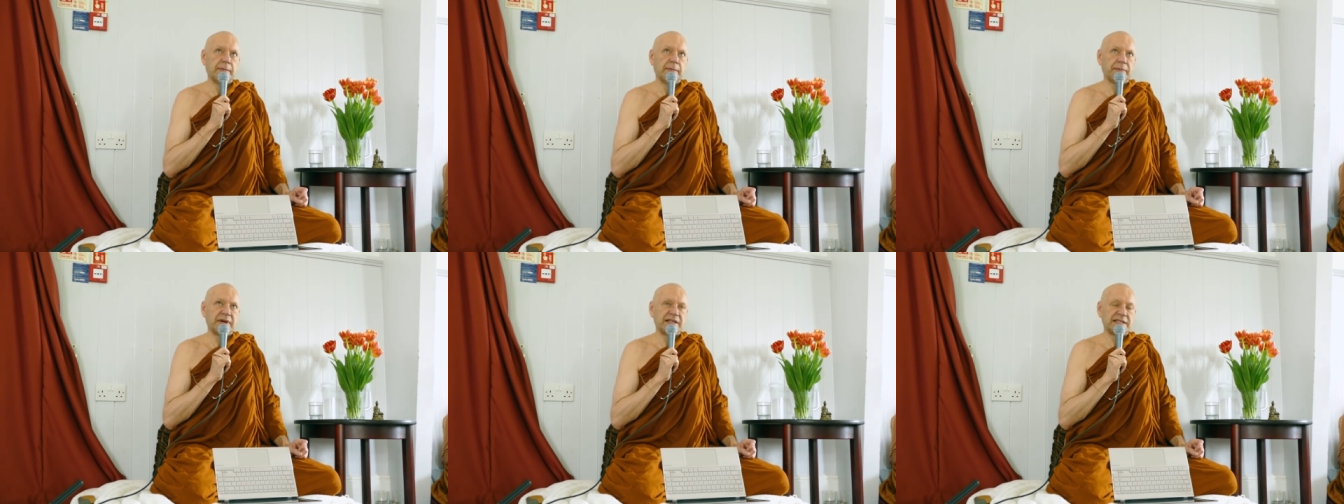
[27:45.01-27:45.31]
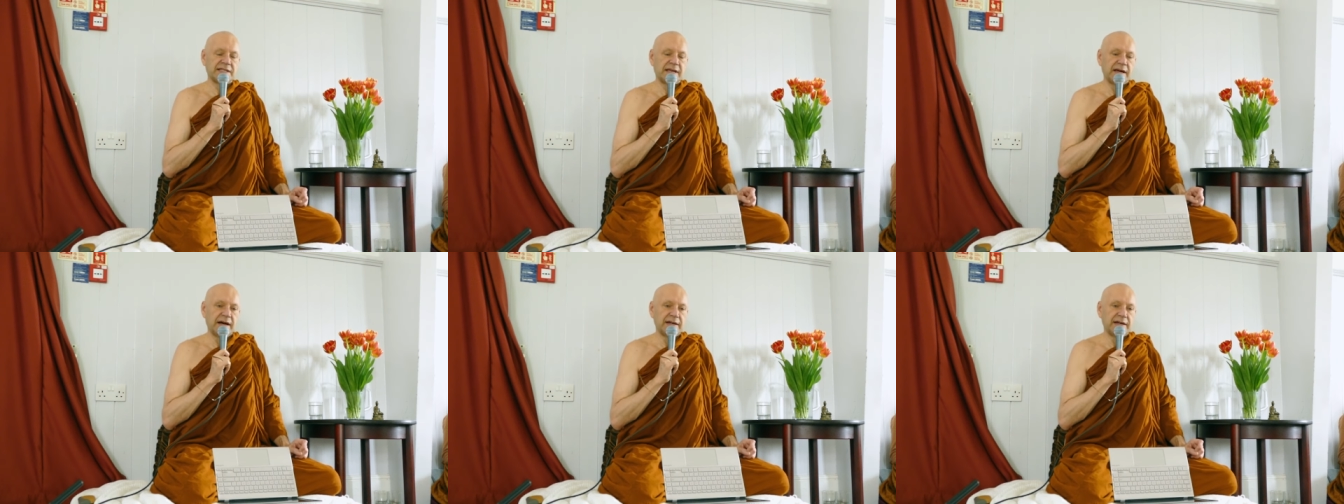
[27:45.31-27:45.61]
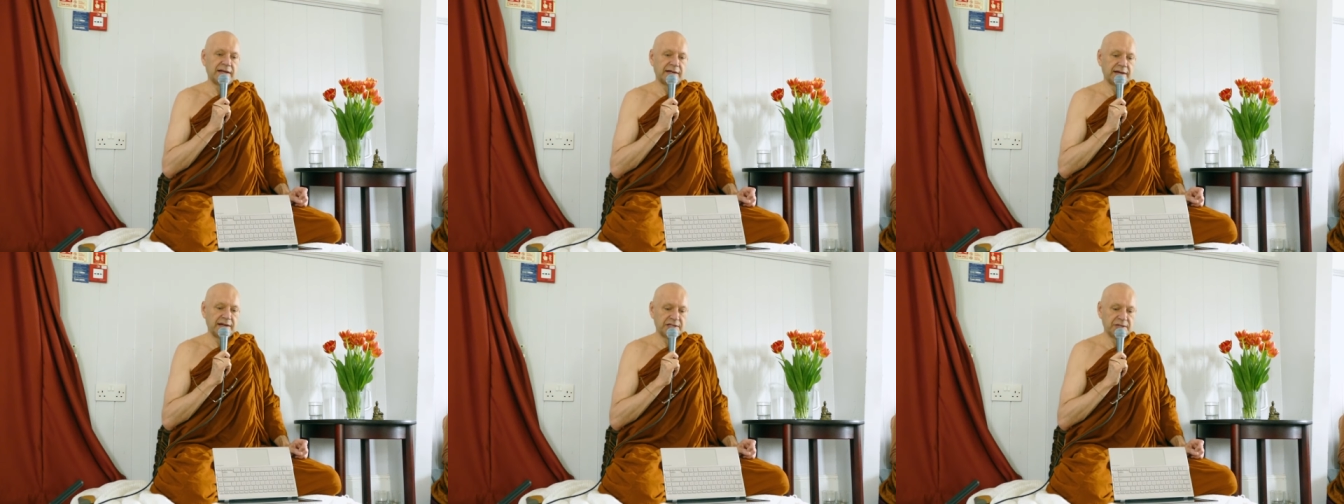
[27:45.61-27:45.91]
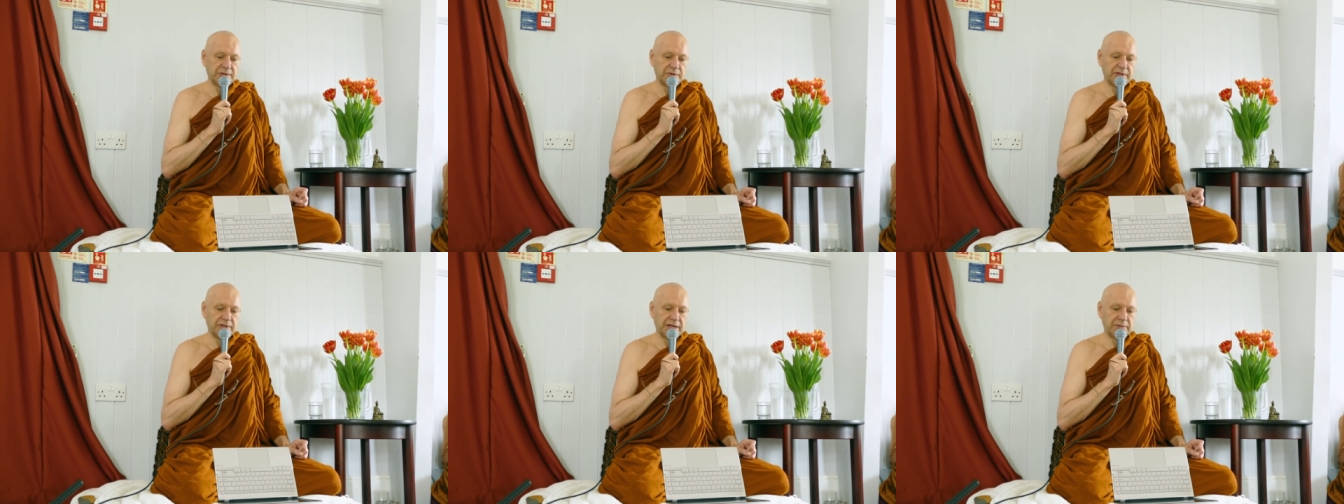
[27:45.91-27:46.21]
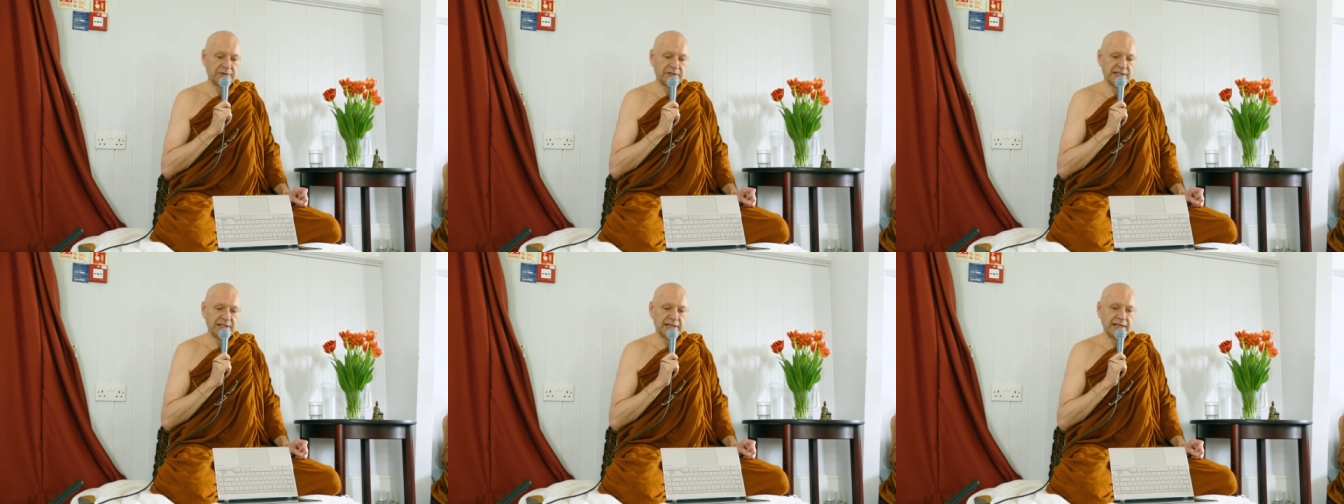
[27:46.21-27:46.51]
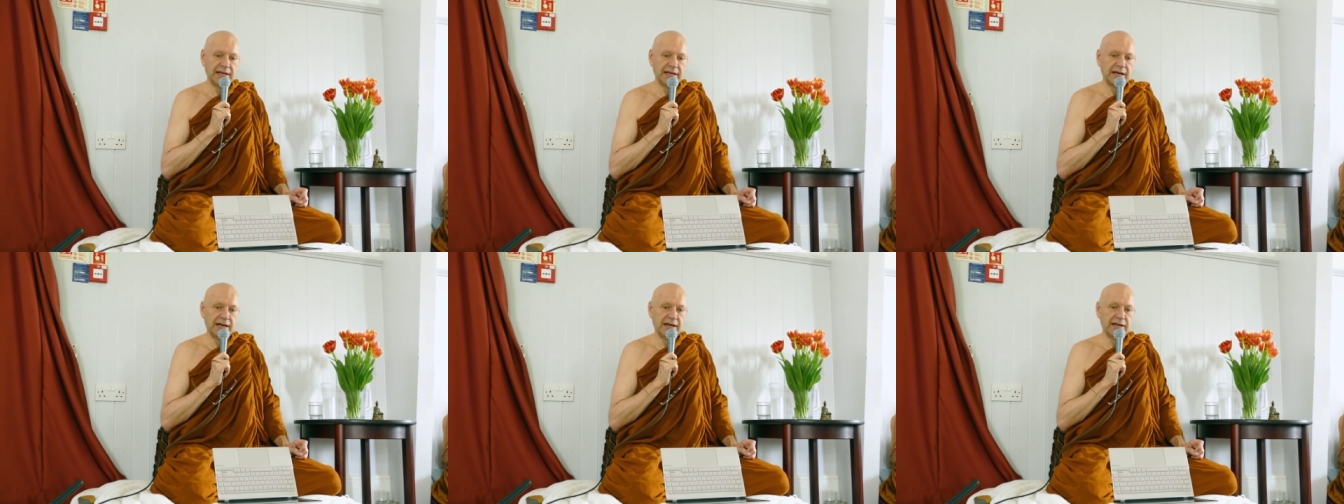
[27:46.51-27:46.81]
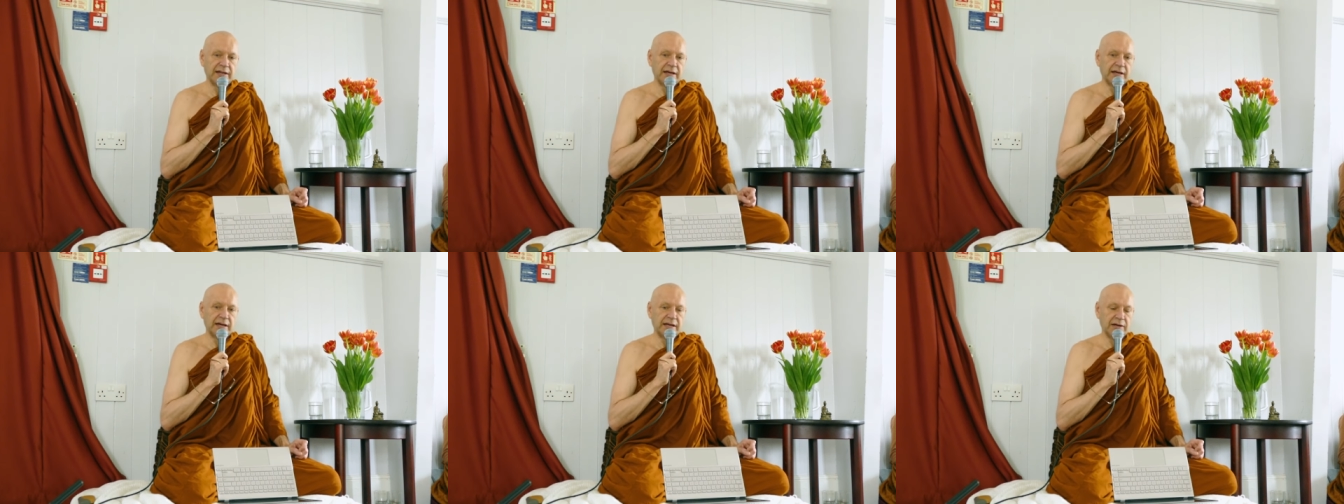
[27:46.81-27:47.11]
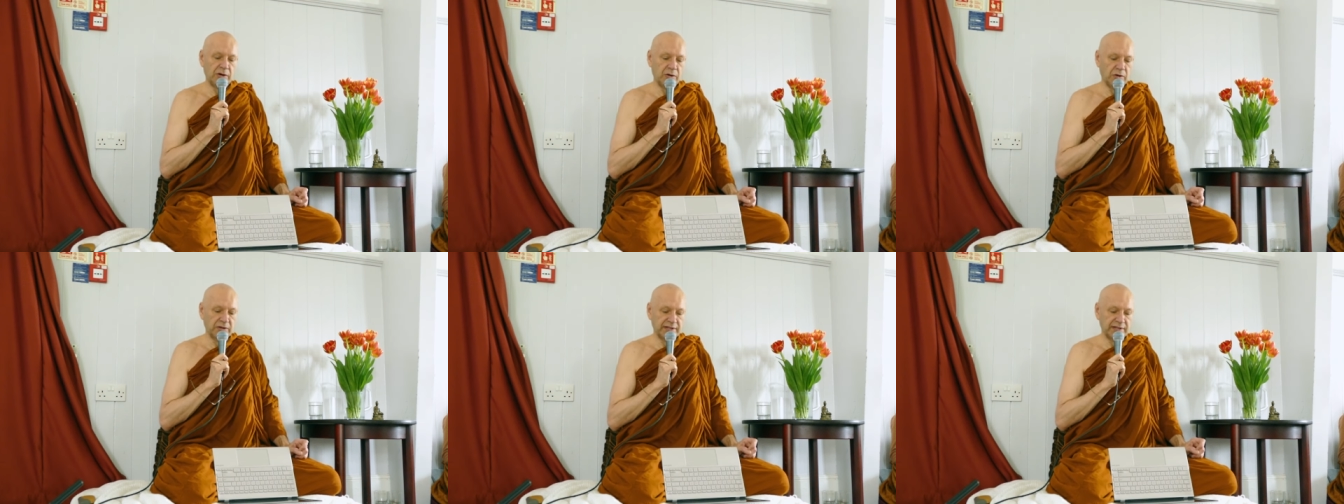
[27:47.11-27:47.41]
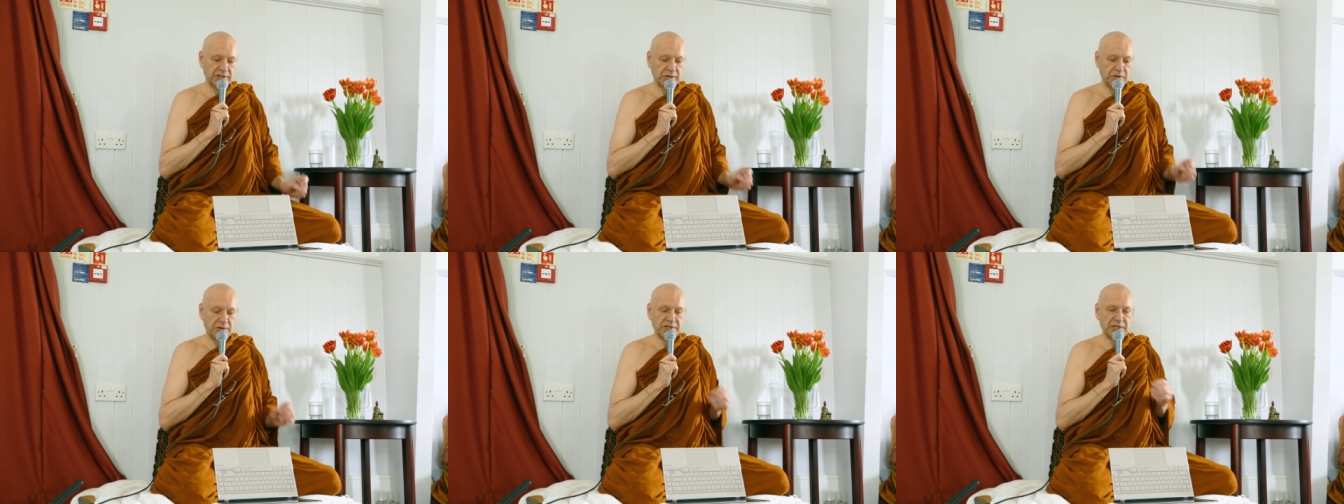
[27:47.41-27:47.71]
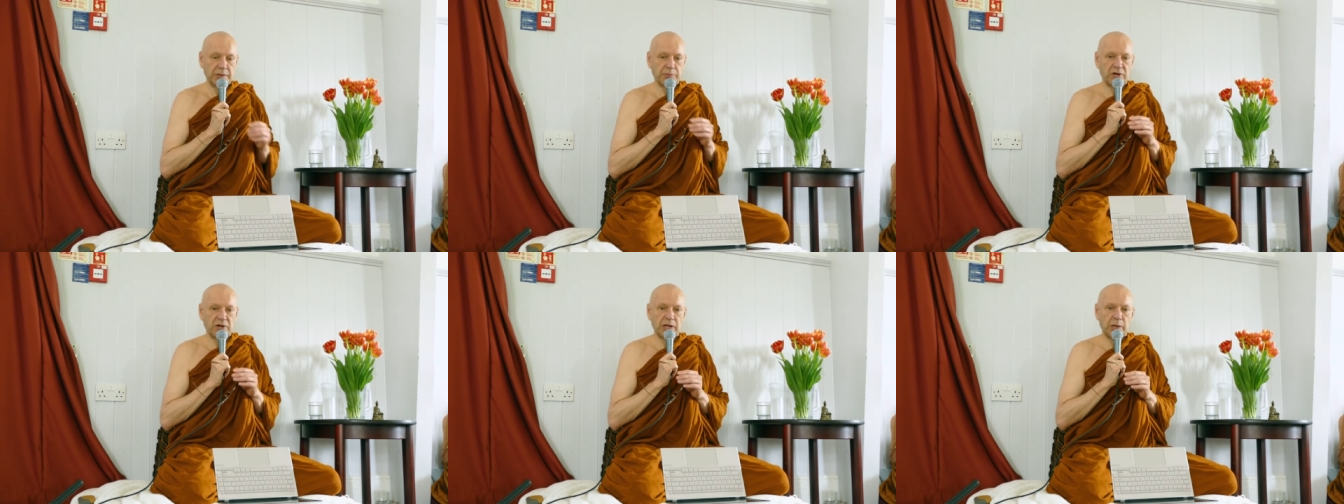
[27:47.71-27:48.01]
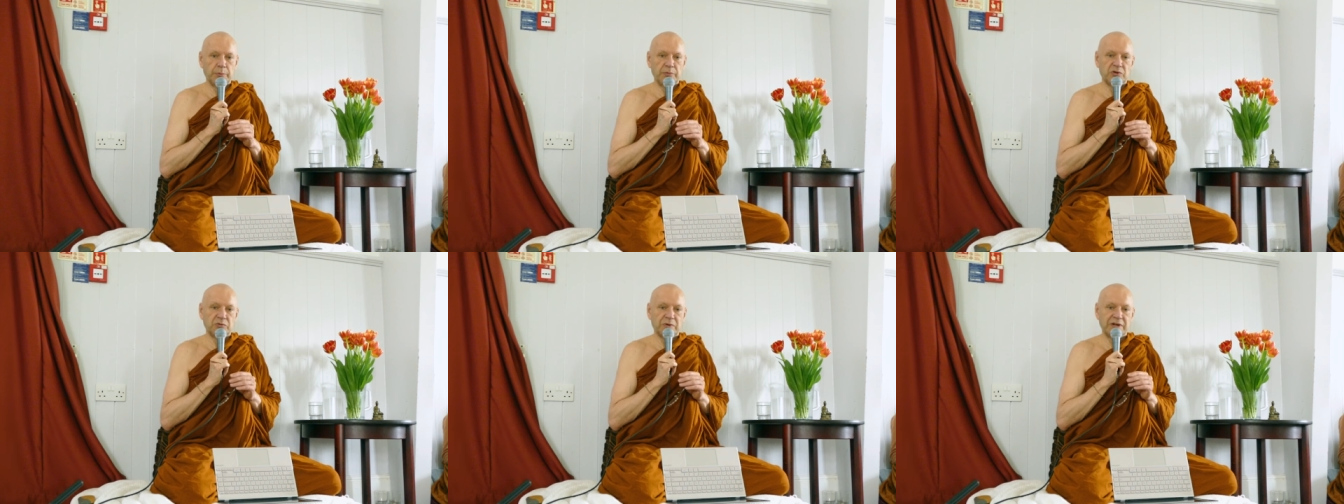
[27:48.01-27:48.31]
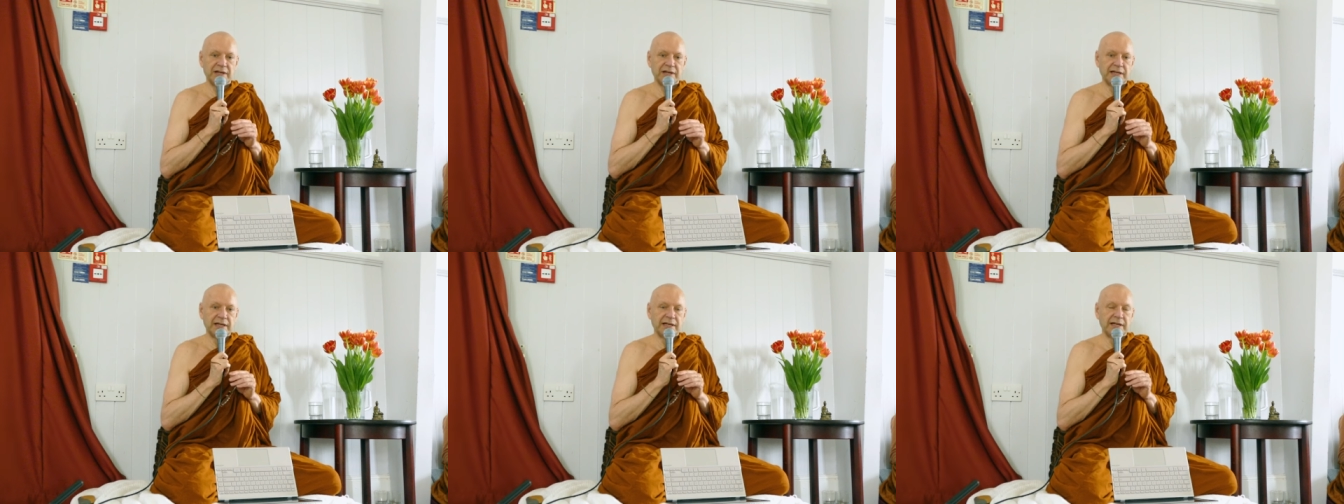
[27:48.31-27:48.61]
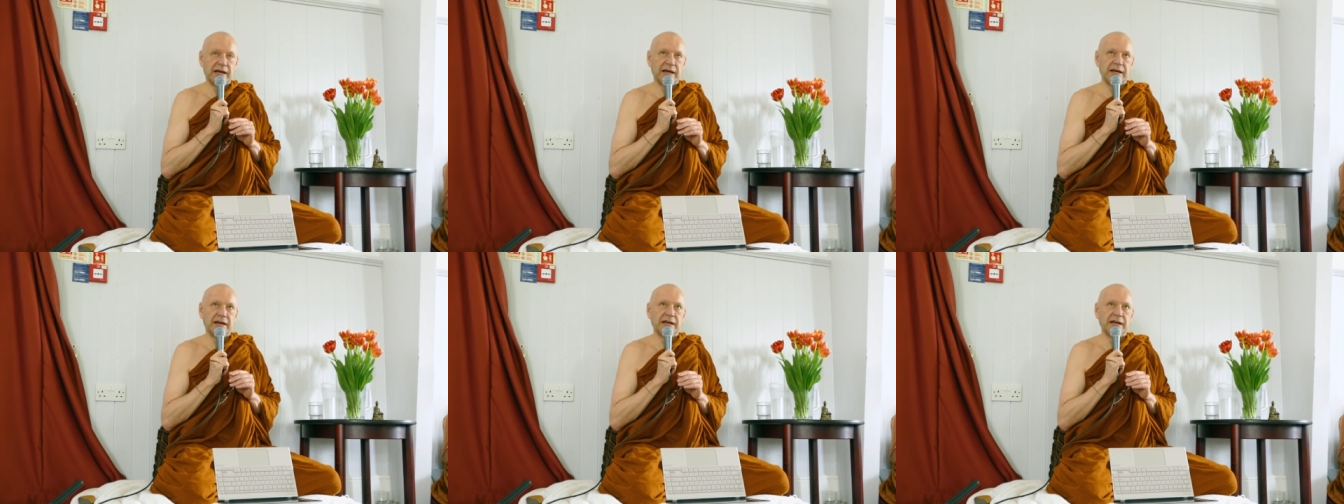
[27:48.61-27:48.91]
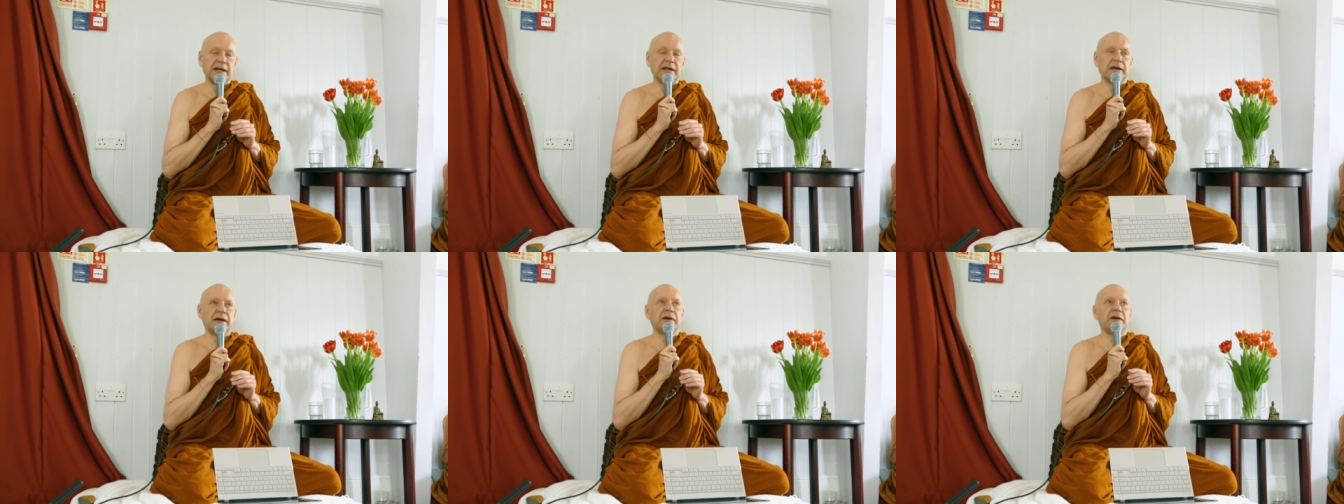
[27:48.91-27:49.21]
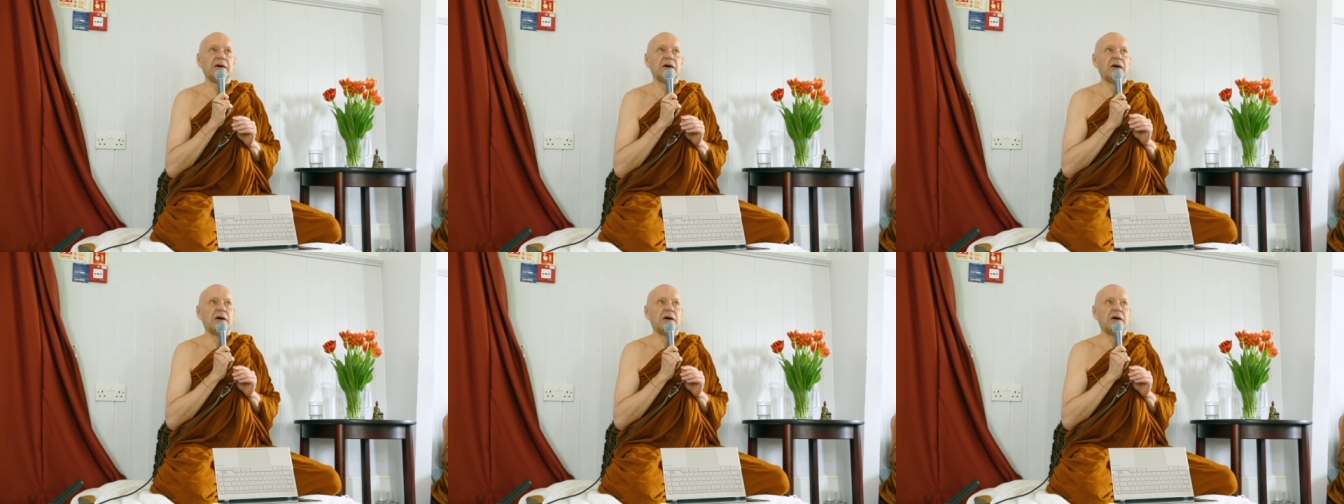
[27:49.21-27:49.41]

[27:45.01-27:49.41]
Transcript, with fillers: Pasadika Sutta, which is the uh, long discourse, the Buddha number 29, uh,